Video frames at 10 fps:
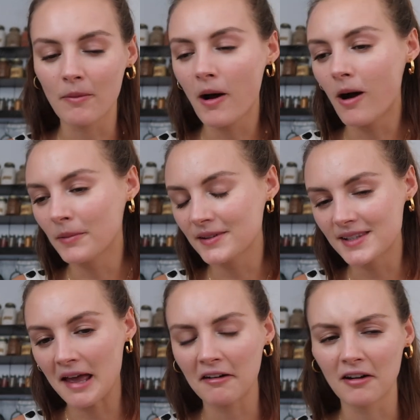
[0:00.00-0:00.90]
apartment's
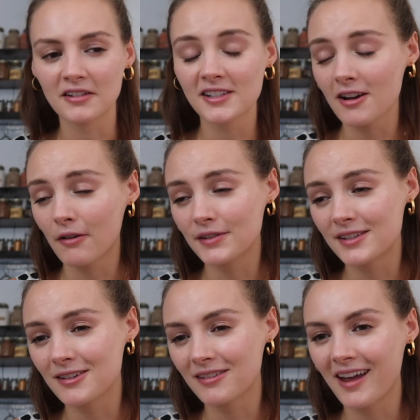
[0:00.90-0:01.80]
there and our stuff is
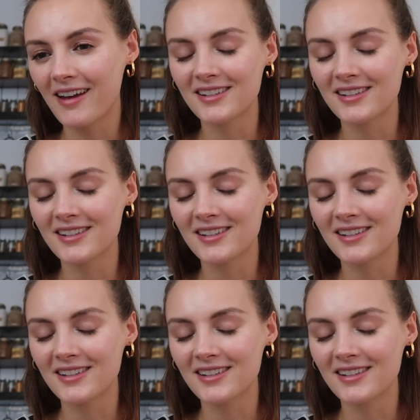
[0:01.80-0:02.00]
still there.